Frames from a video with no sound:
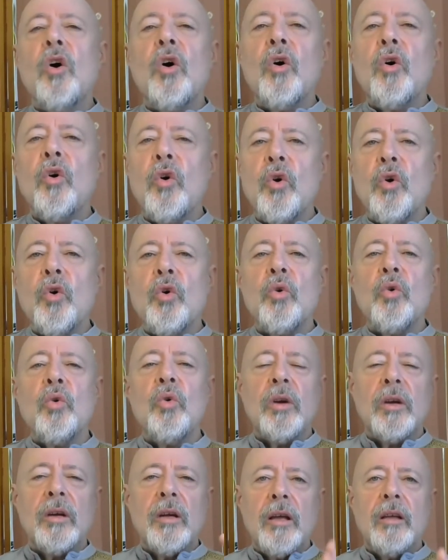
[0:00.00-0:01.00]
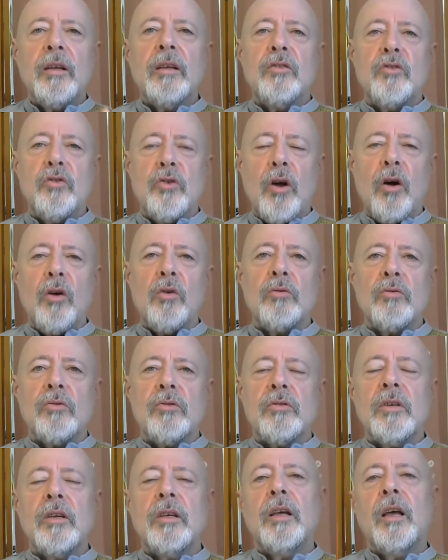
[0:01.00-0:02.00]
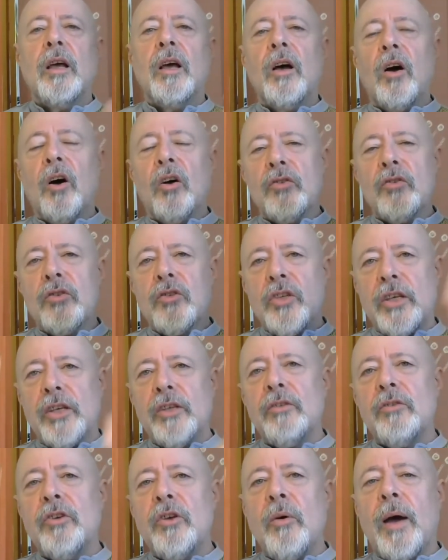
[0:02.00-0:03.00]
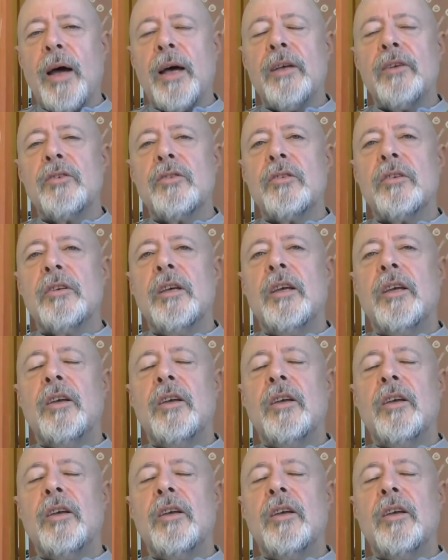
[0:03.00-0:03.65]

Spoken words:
Who knows? Until you ask,